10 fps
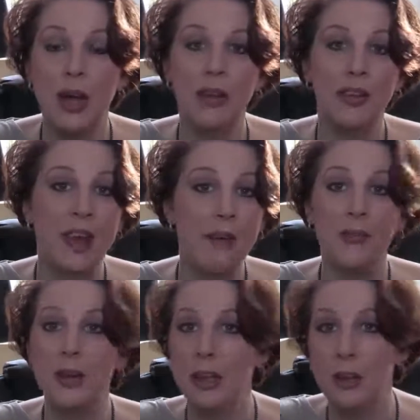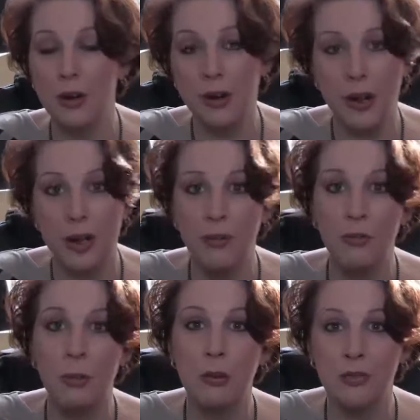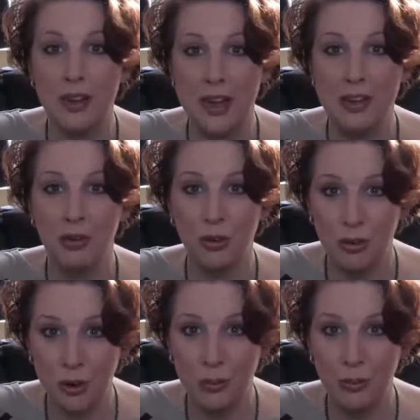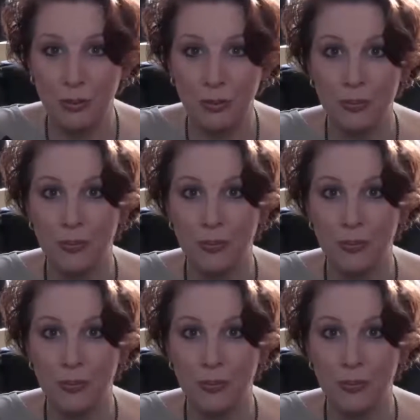and definitely not in any form of financial trouble.